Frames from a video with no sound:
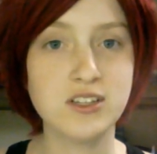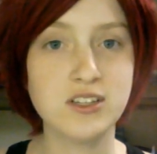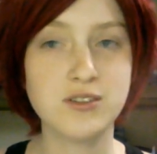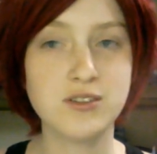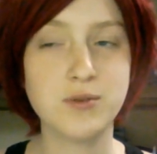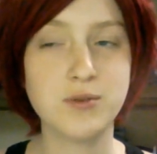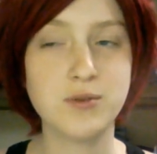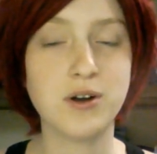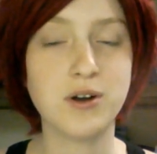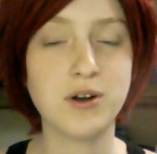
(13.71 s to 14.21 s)
been
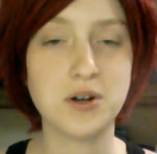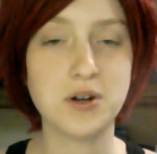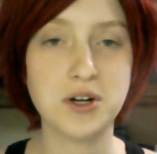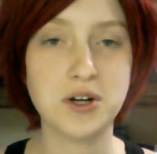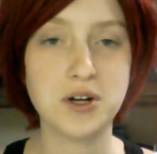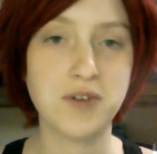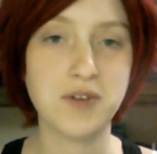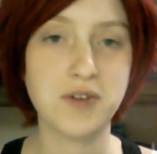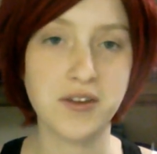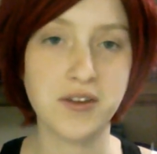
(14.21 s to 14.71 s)
hard trying to
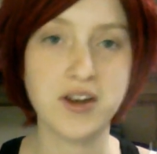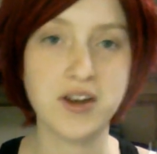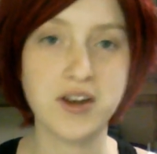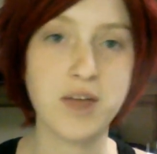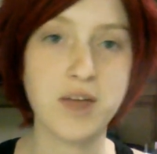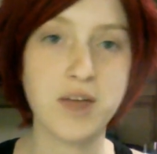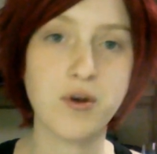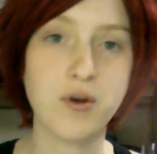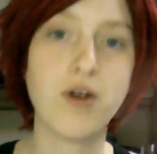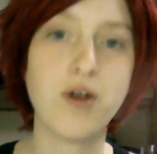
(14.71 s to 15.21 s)
find the time
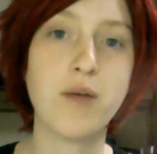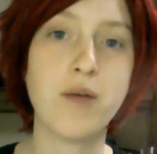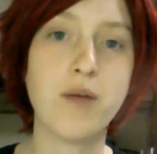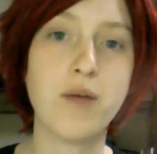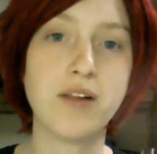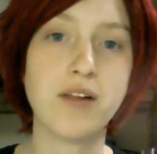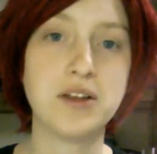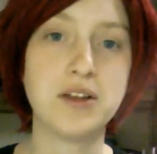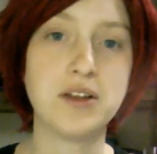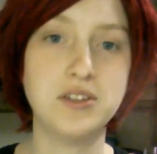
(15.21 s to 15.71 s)
around my
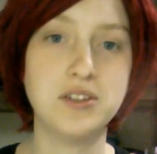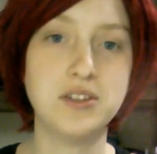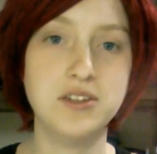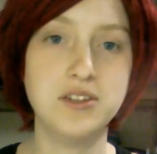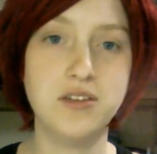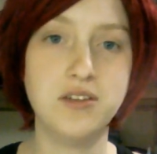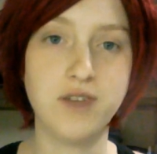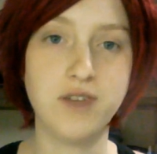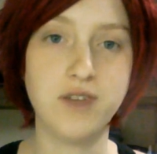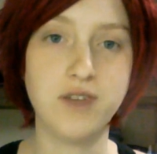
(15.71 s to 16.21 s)
classes and
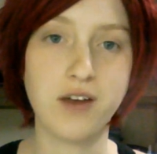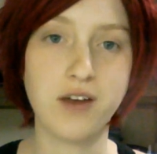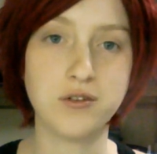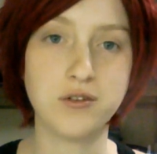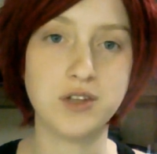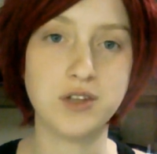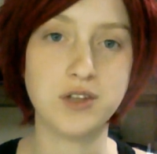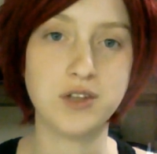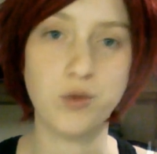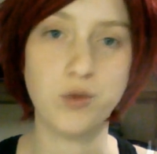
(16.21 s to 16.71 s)
finals
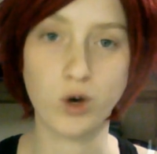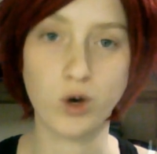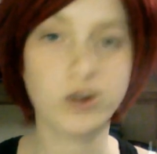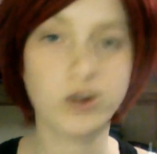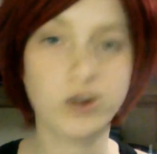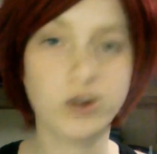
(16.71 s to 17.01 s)
and work.